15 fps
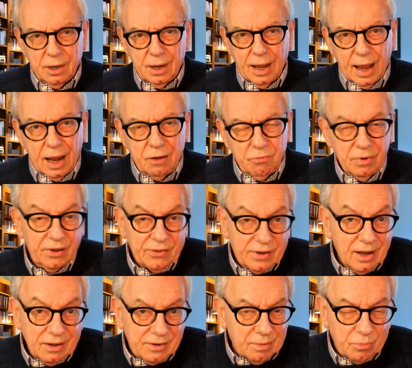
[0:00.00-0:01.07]
Henry
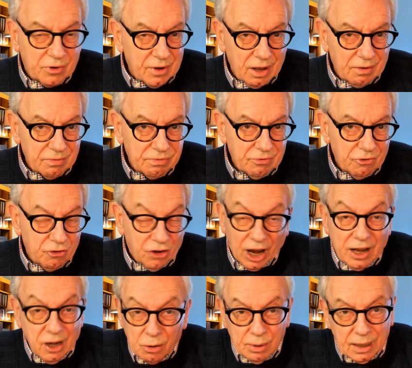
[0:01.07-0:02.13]
sees himself
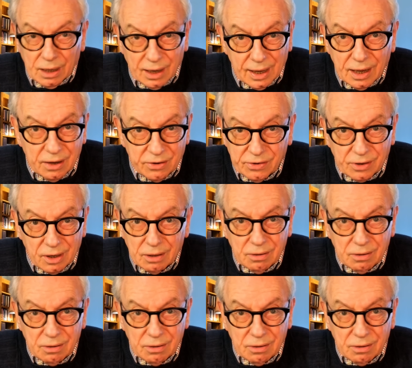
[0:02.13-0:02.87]
genuinely as a